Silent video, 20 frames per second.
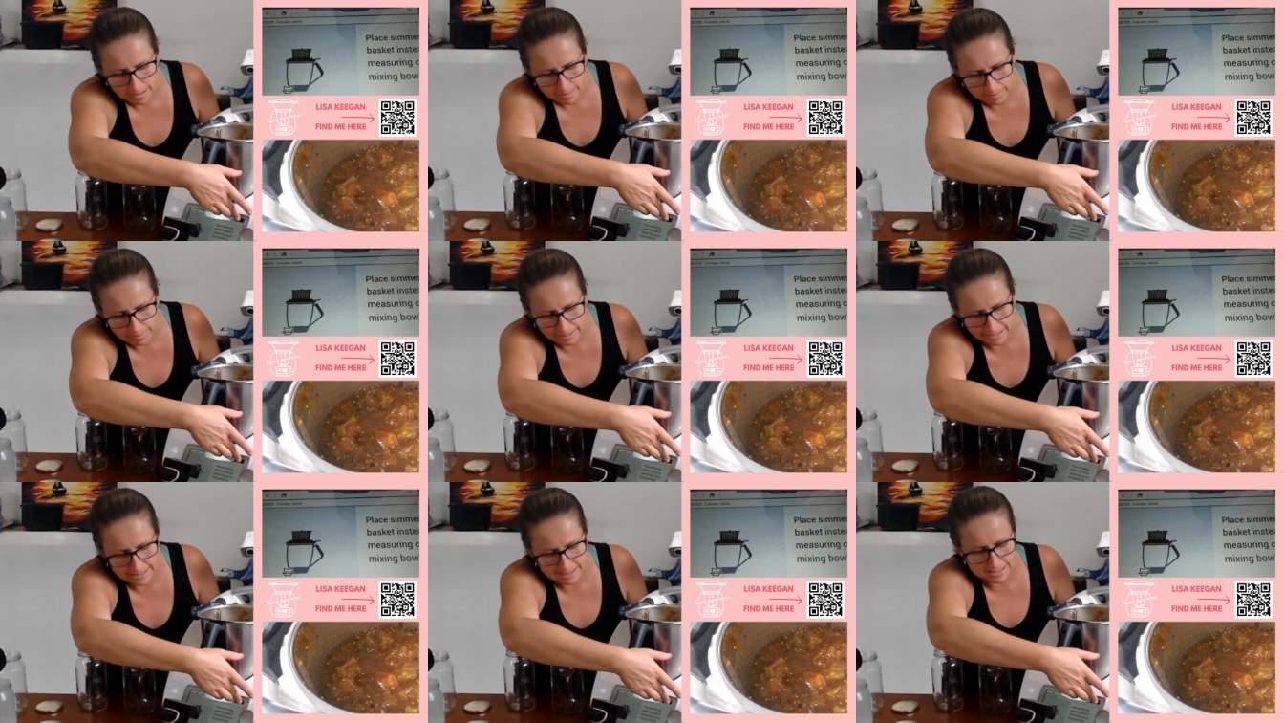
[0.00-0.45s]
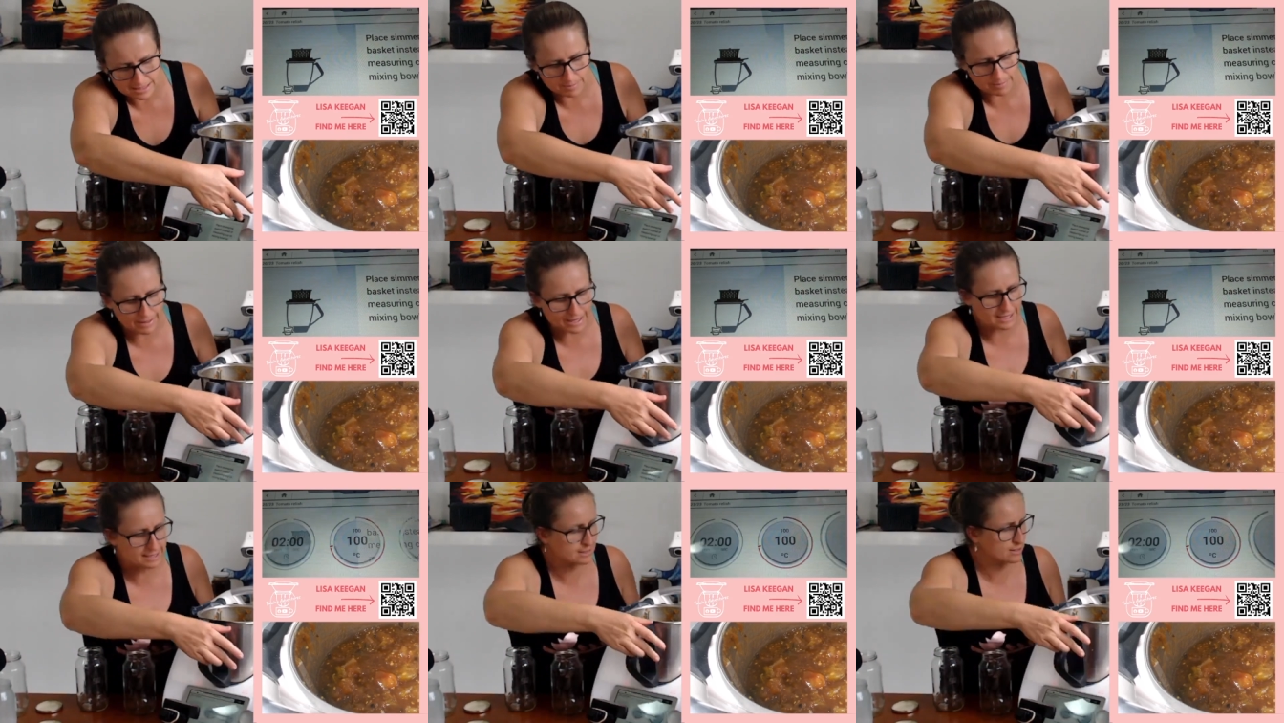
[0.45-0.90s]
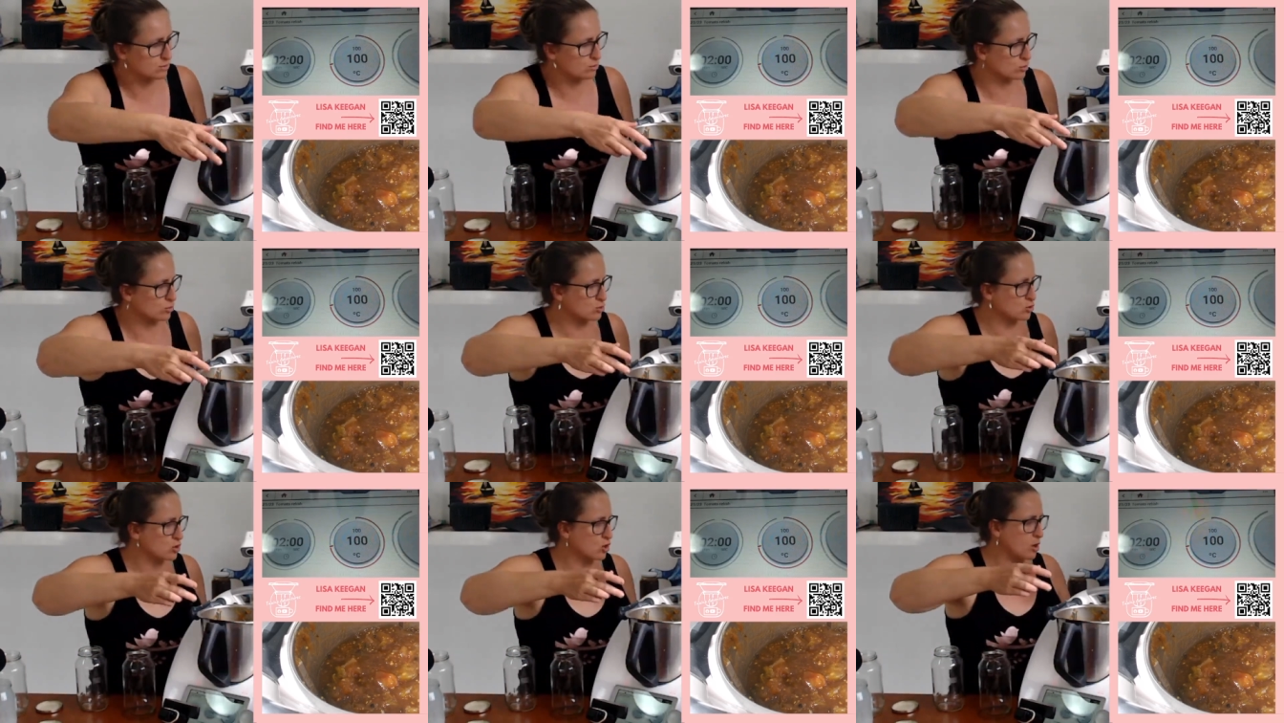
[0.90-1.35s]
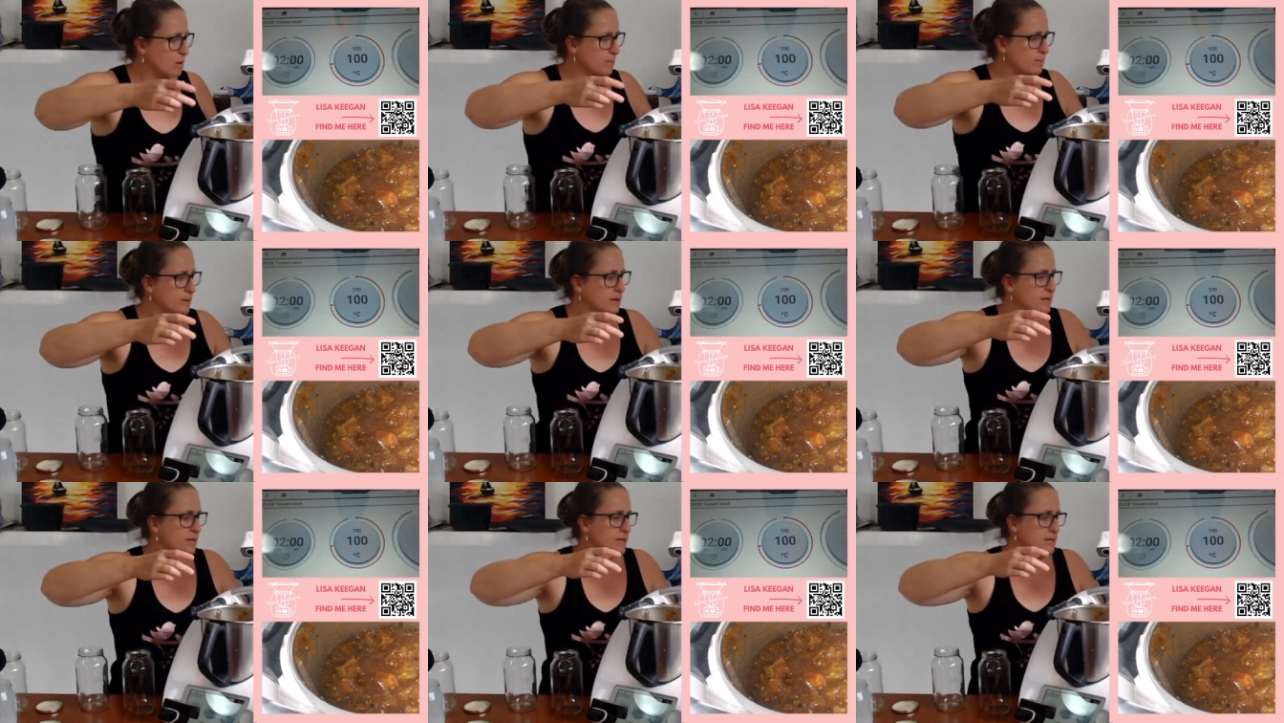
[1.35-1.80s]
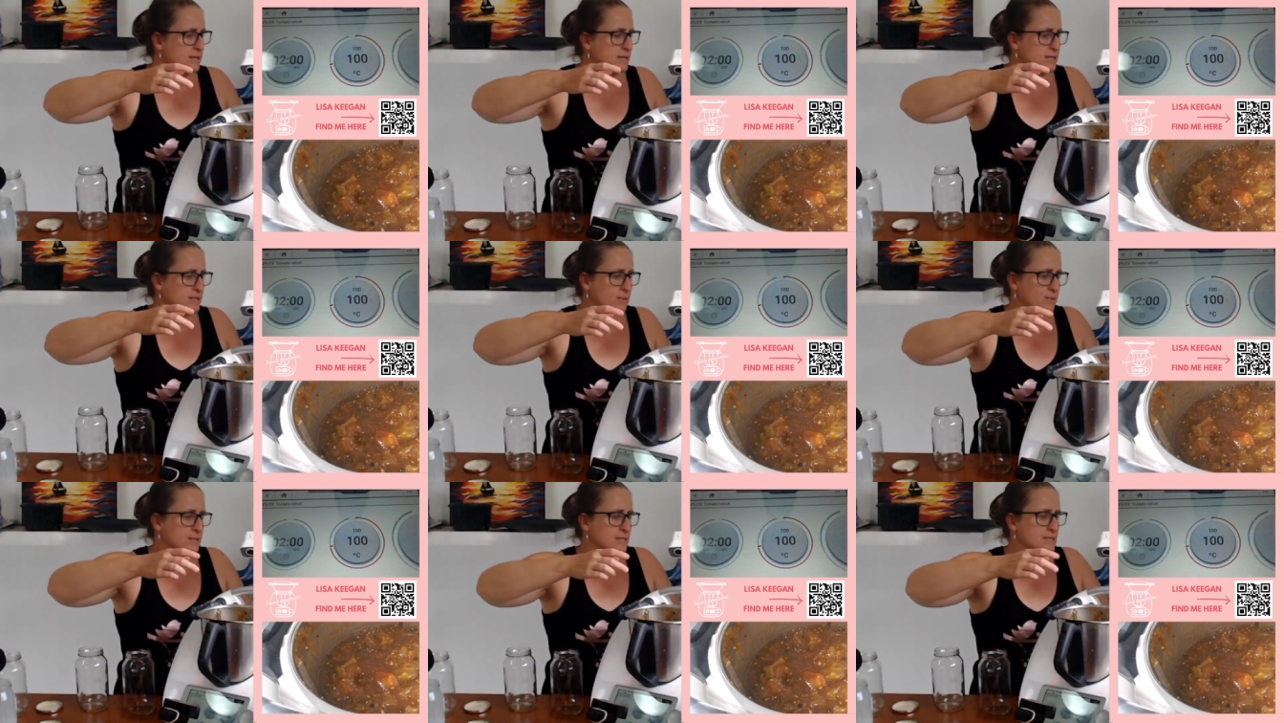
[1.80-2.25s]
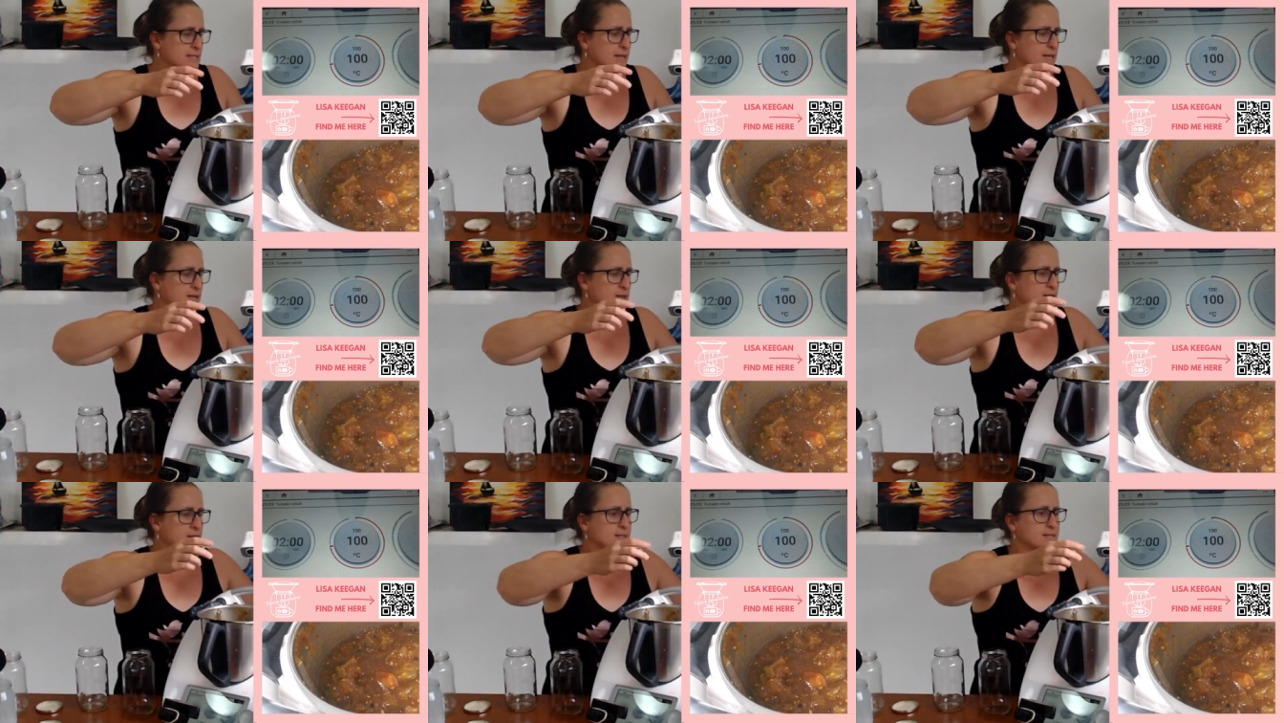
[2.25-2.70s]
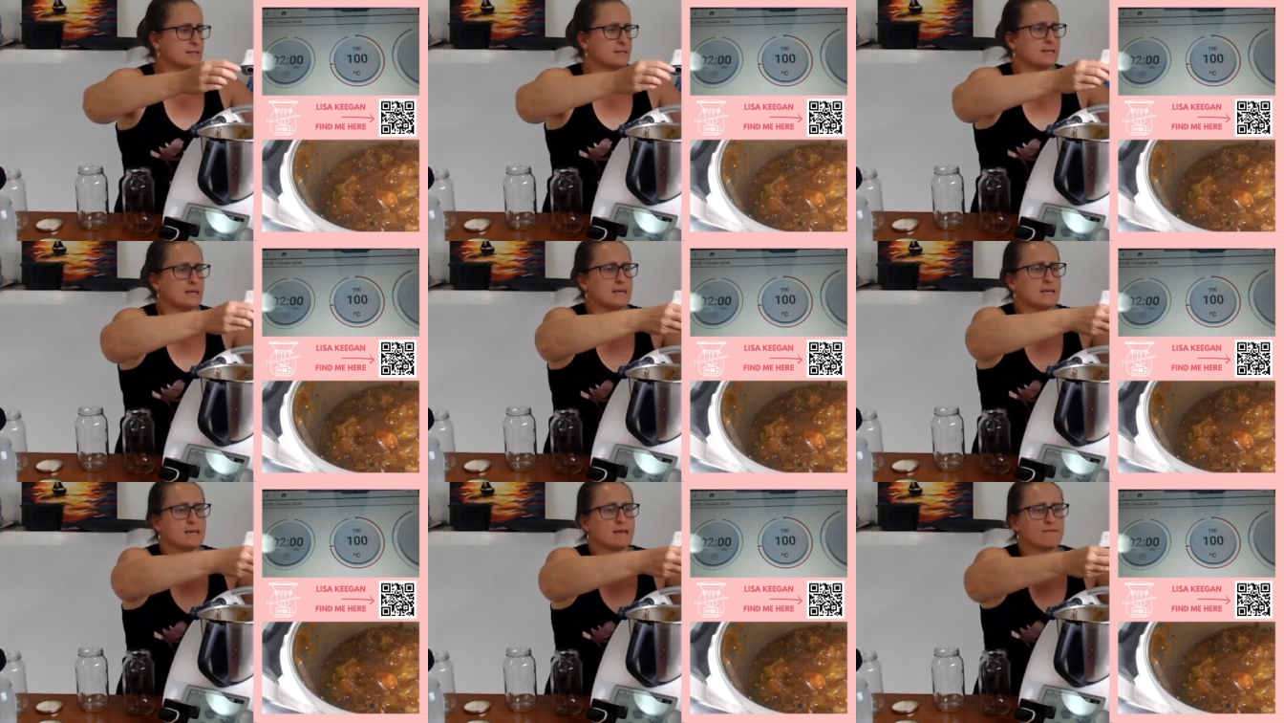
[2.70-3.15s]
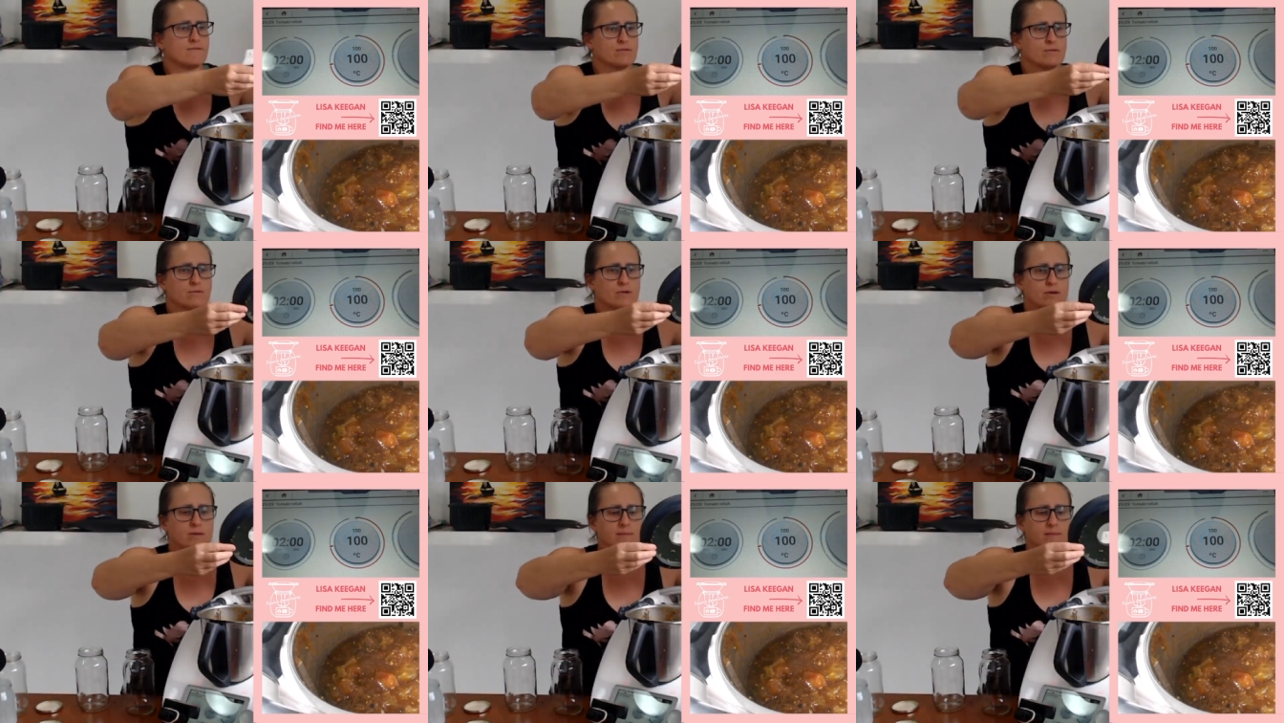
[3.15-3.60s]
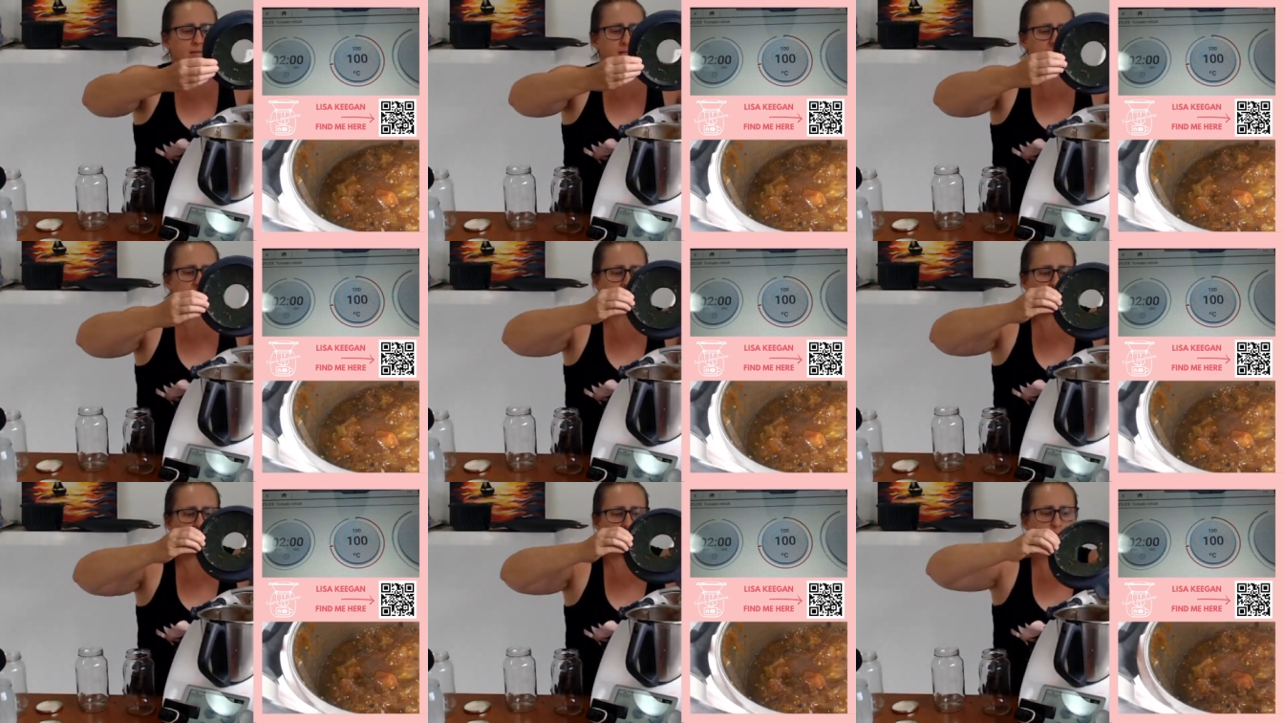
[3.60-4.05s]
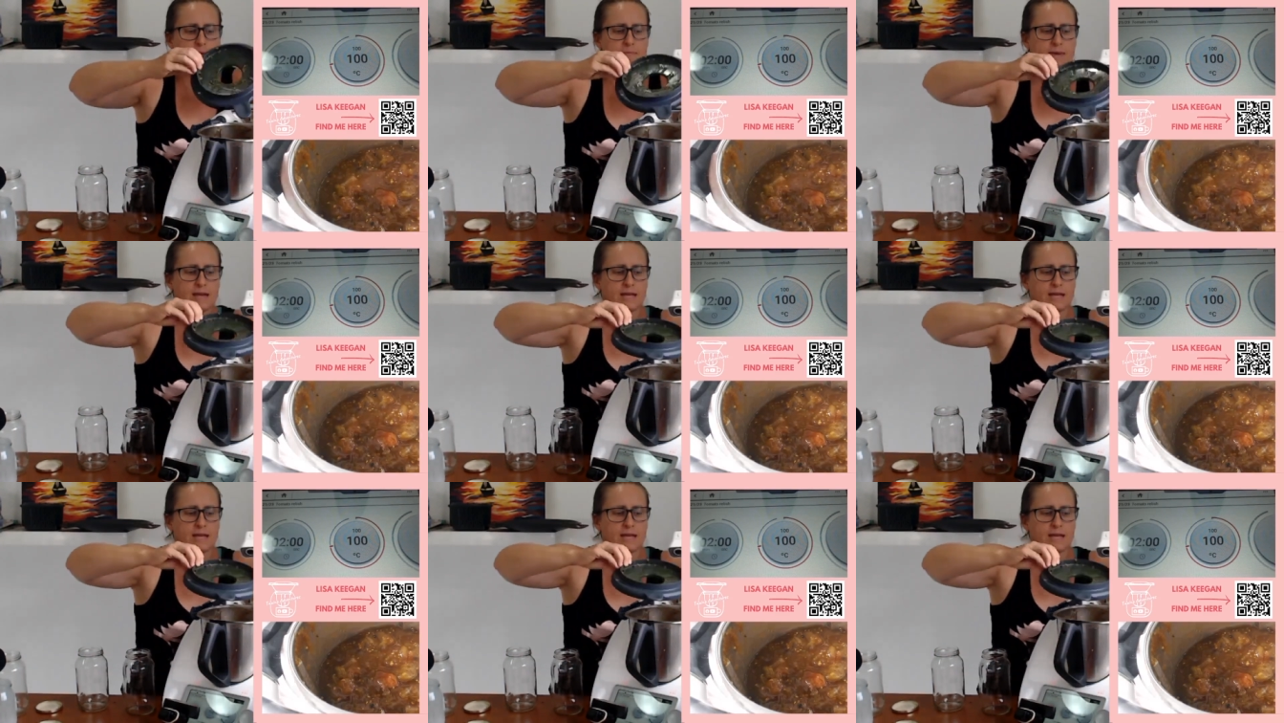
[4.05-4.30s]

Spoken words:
Place the basket on top. So instead of this, the varoma this time,